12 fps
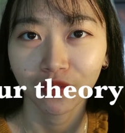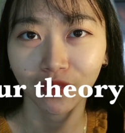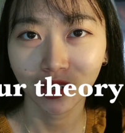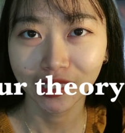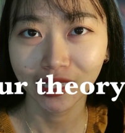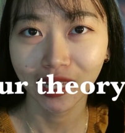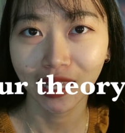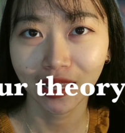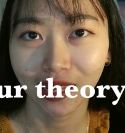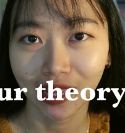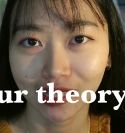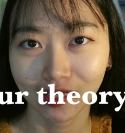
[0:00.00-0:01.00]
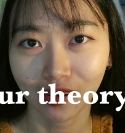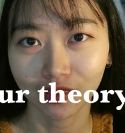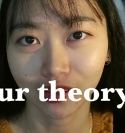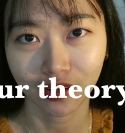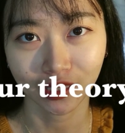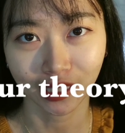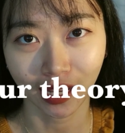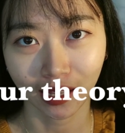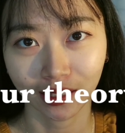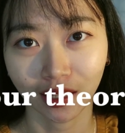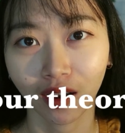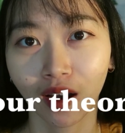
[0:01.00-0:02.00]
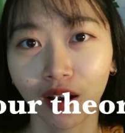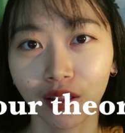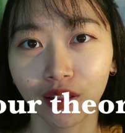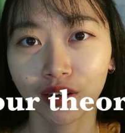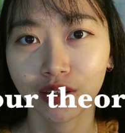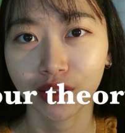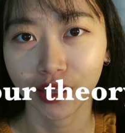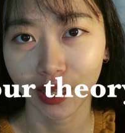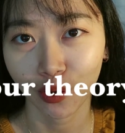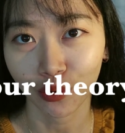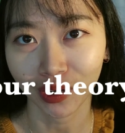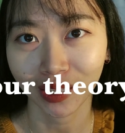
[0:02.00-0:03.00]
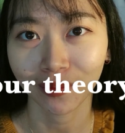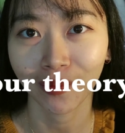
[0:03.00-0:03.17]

Firstly, let's understand the color theory